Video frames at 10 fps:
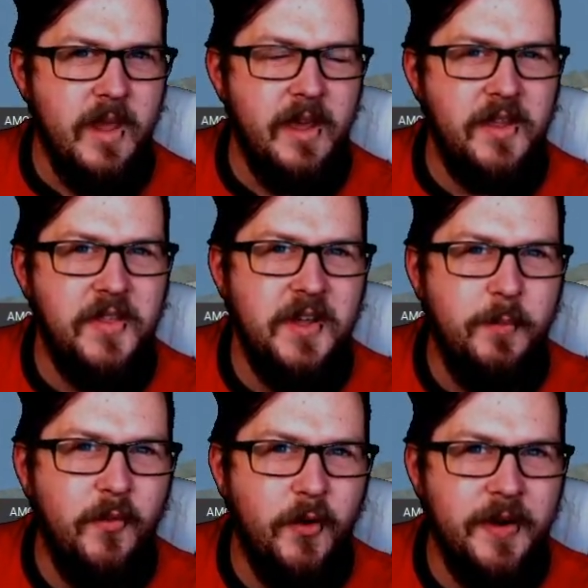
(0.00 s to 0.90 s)
I think
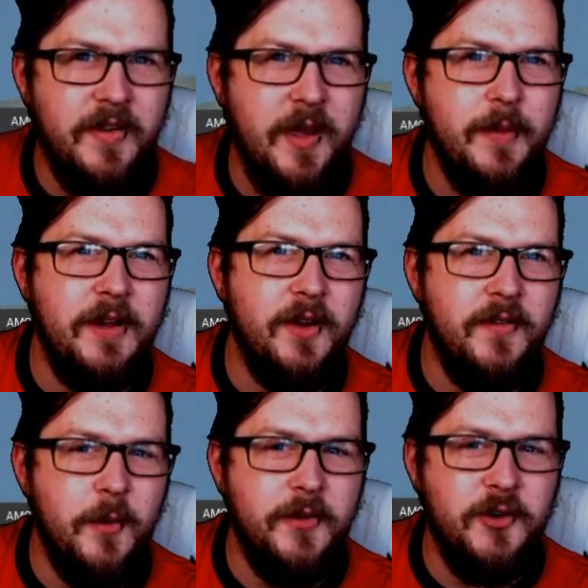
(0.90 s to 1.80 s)
before this game kicked off,
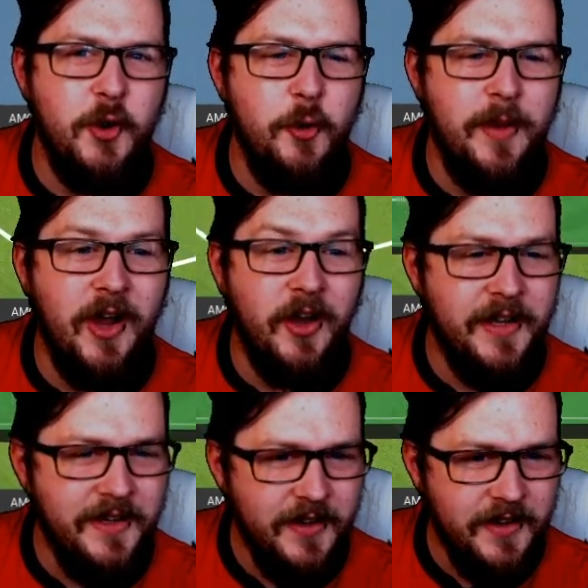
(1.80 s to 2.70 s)
he was 2
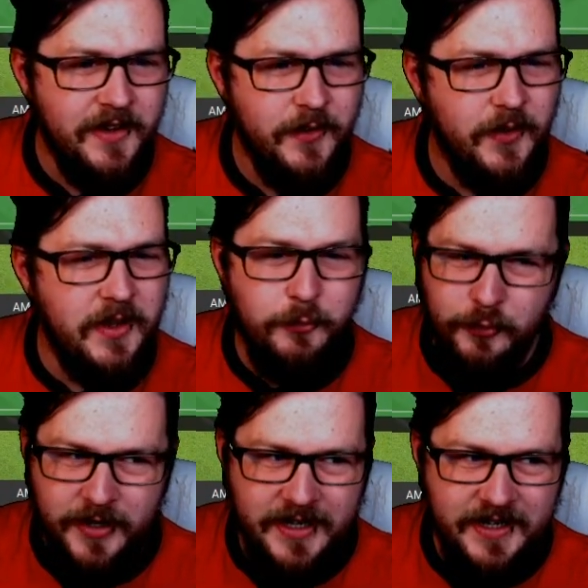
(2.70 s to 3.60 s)
behind. So he
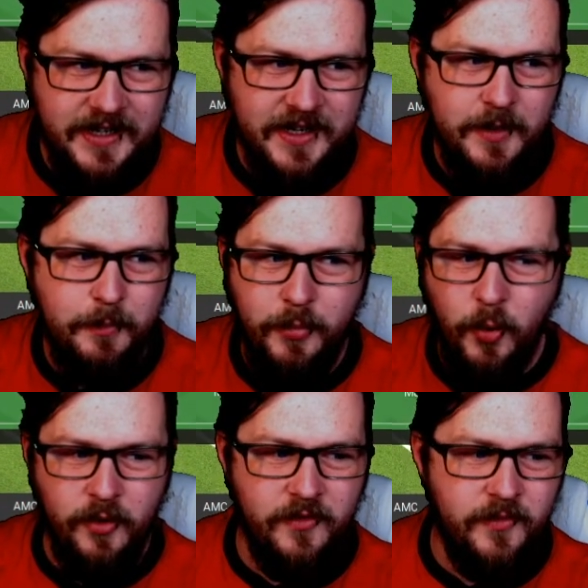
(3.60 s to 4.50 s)
really did hit
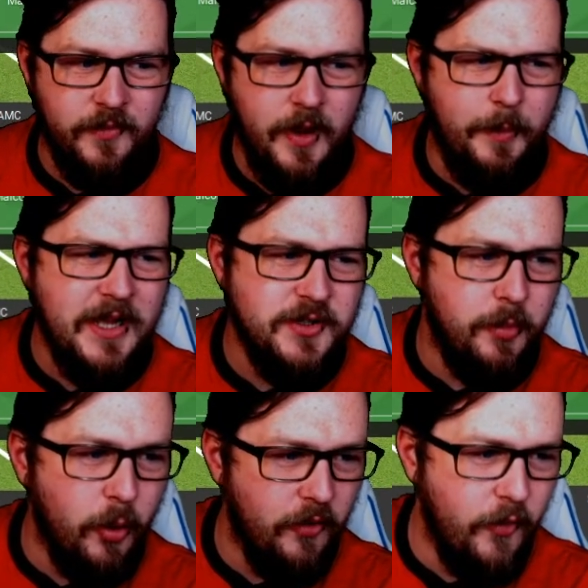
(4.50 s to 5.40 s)
a patch of
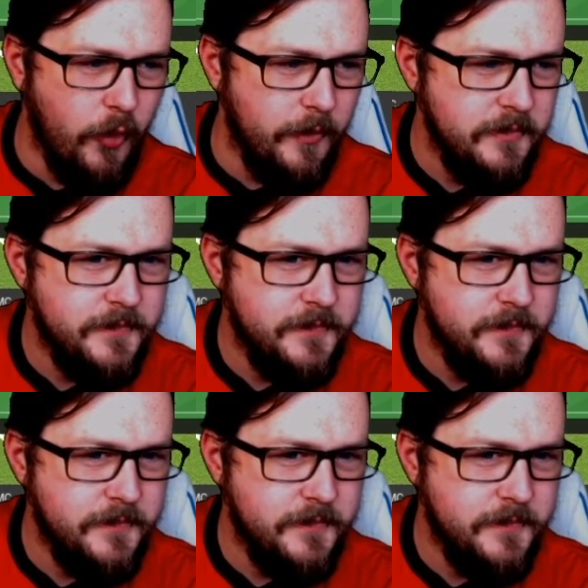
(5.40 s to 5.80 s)
poor form.